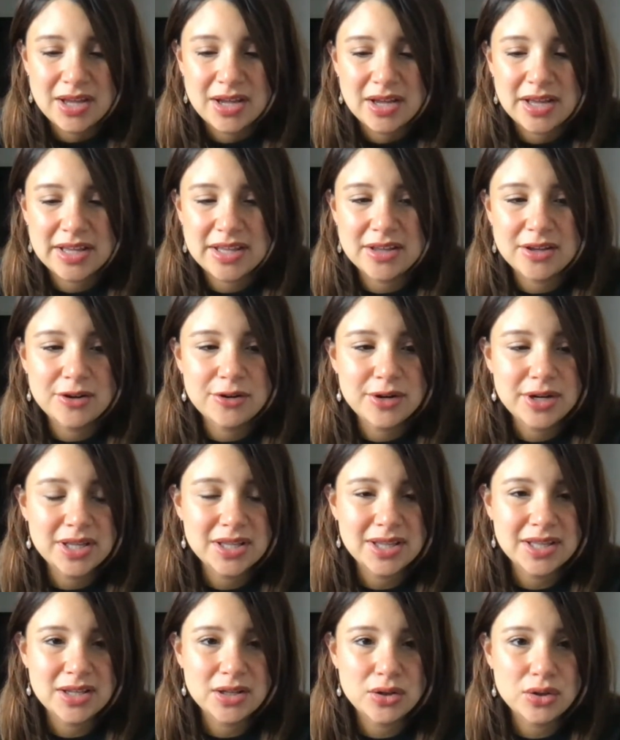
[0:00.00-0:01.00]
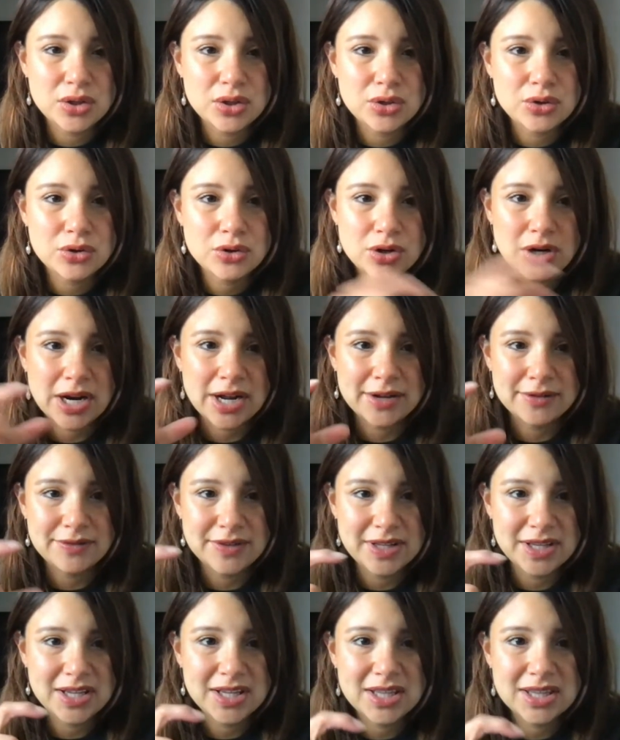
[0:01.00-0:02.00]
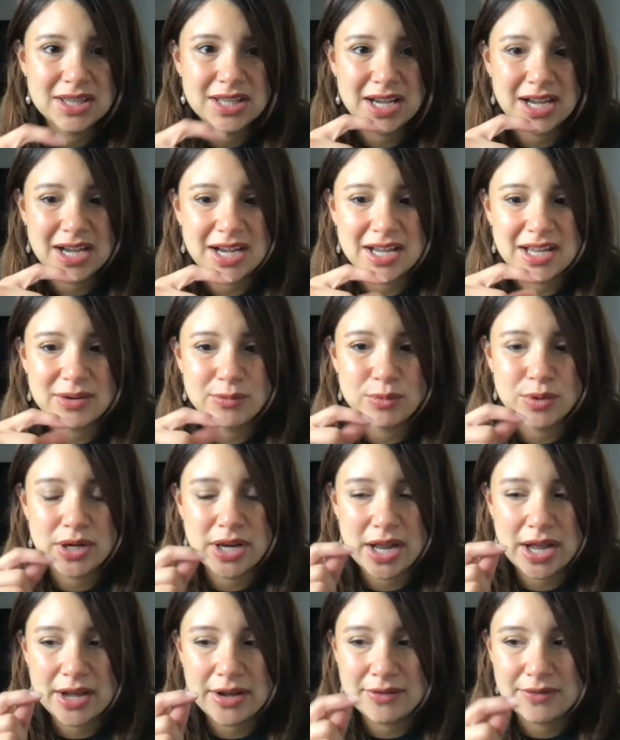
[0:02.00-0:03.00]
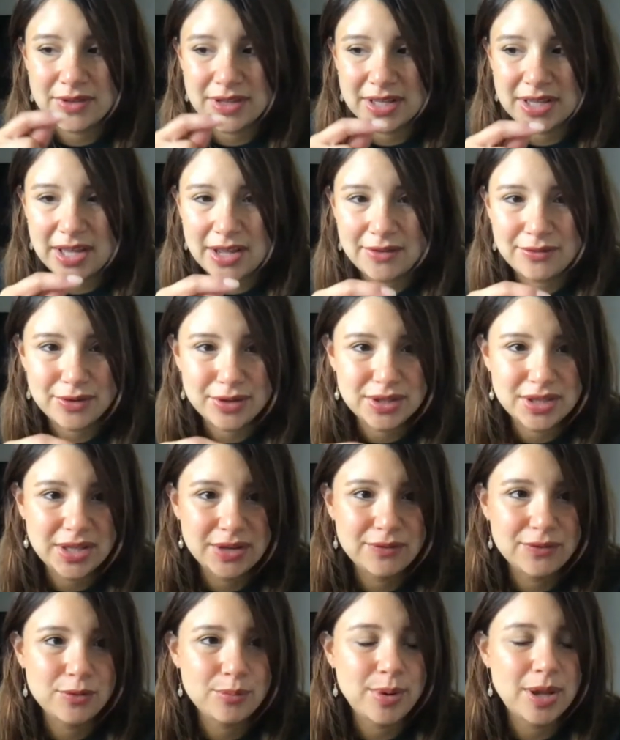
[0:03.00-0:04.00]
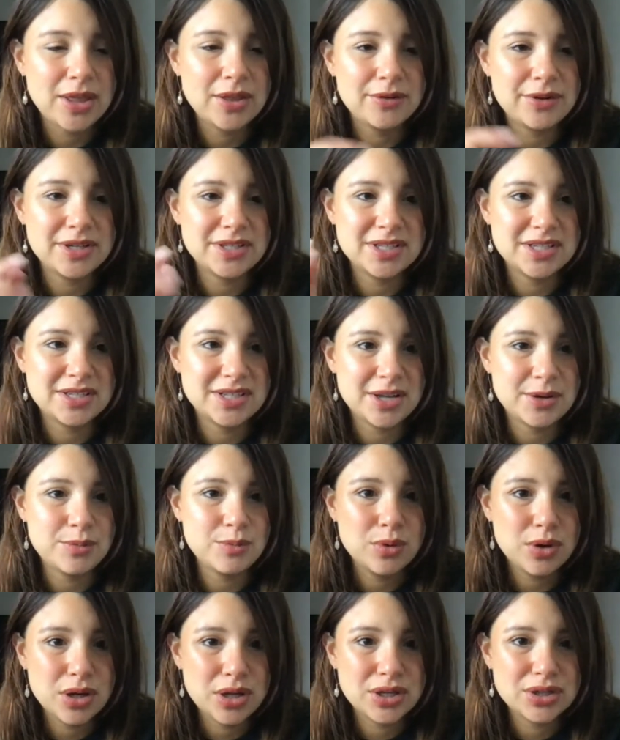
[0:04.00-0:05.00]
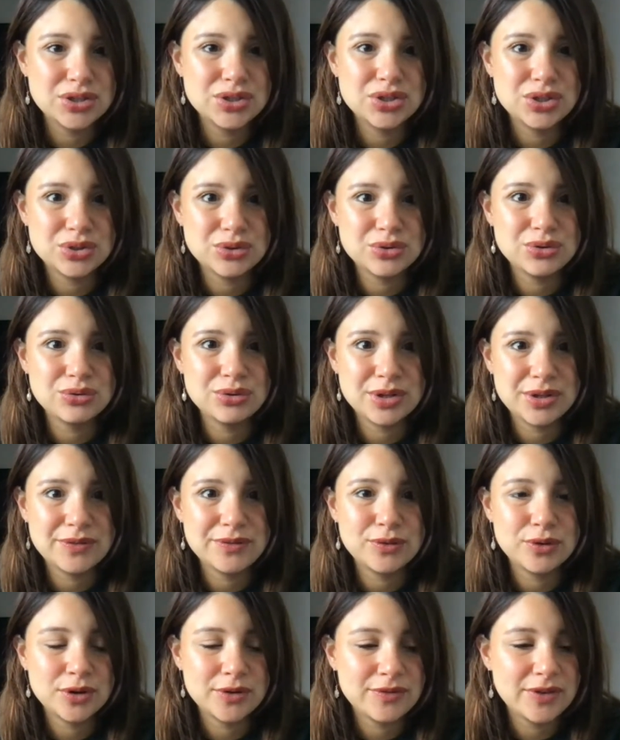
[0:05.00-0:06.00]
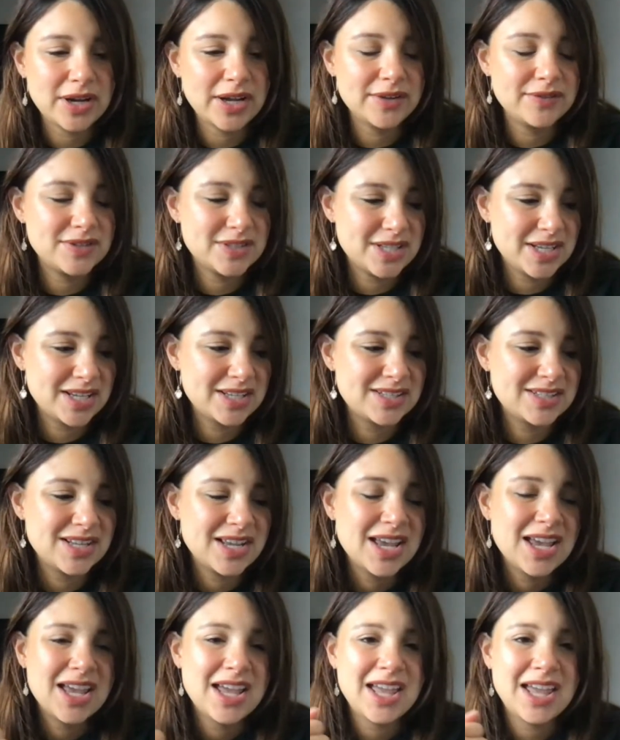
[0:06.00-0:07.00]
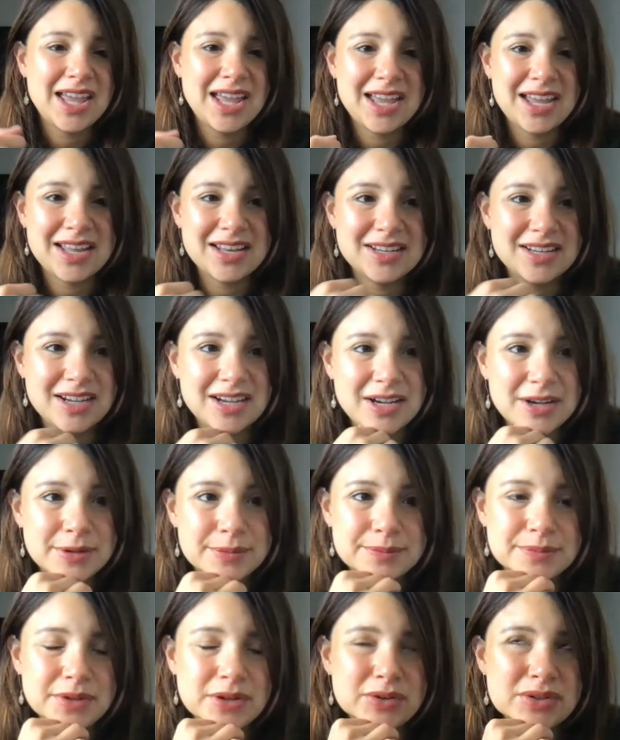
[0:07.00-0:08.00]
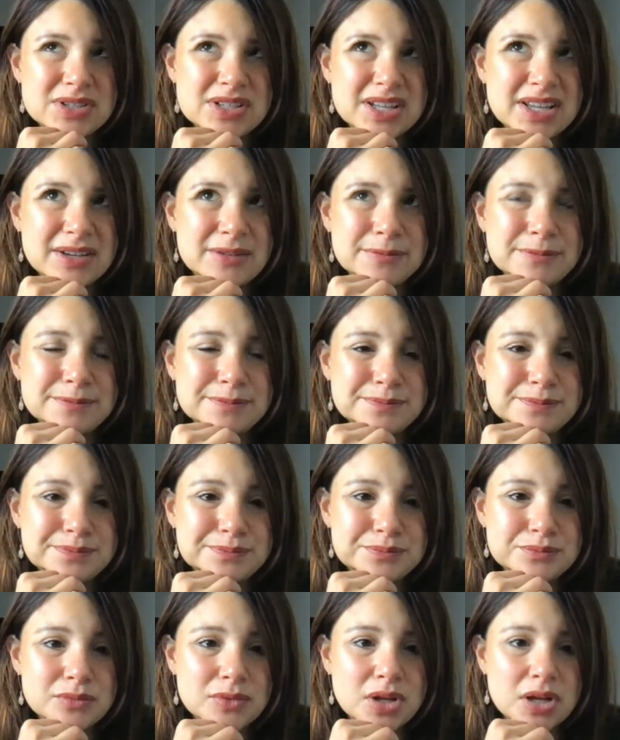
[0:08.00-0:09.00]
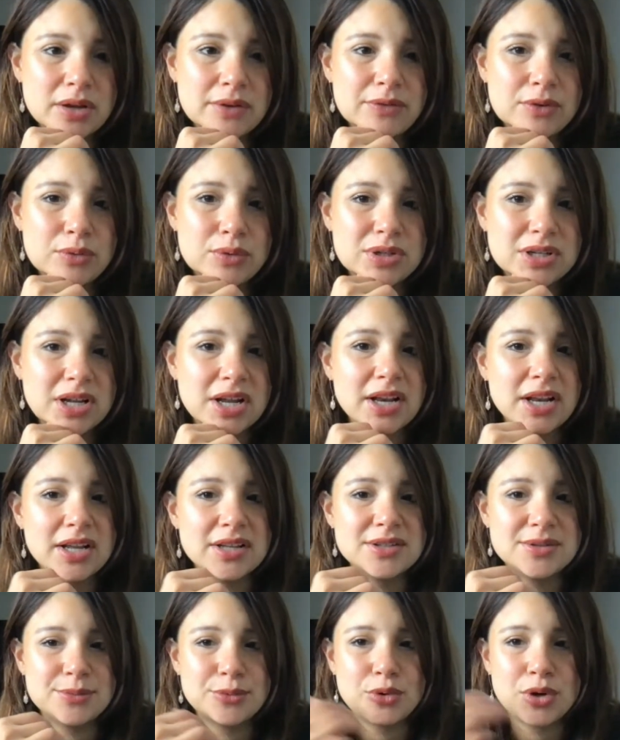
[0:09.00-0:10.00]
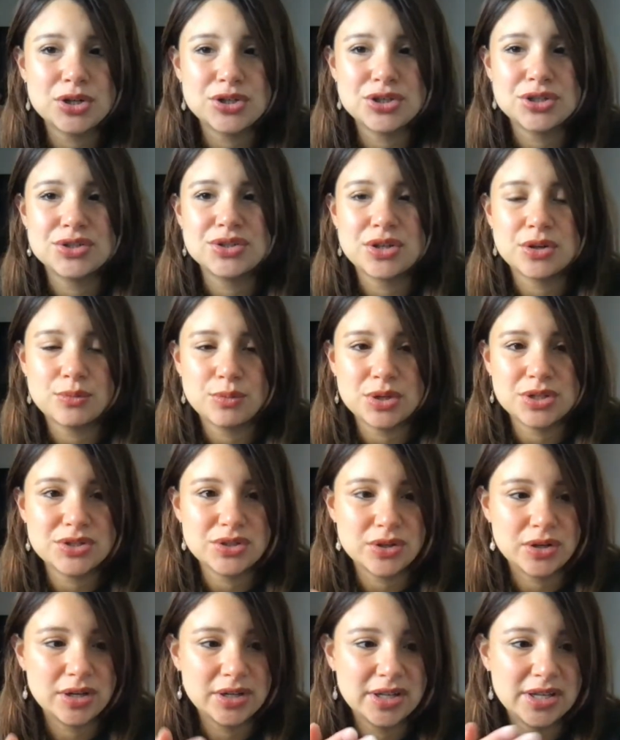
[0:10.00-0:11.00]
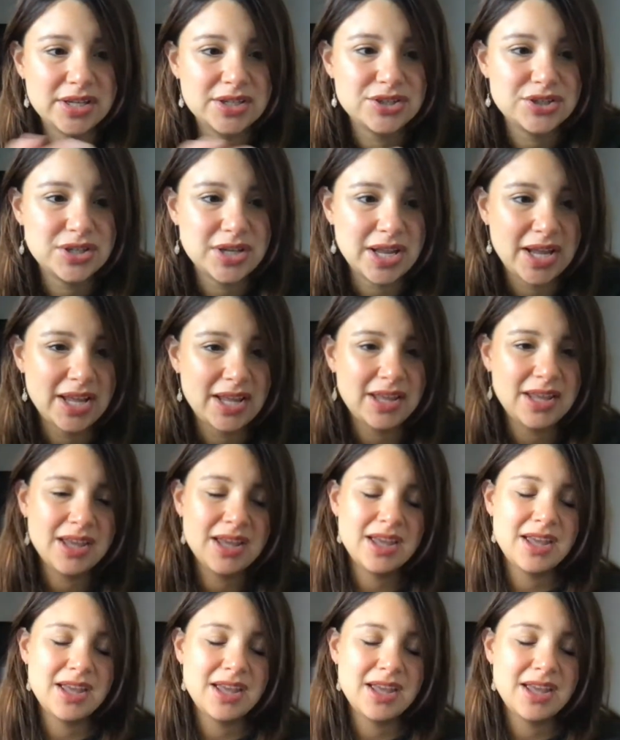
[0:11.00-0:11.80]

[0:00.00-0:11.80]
I can create like a little graphic that would have like everything for Palate Reset day 1, 2, 3, 4, 5, 6. And I was like, everyone kind of has some questions on what's on each day.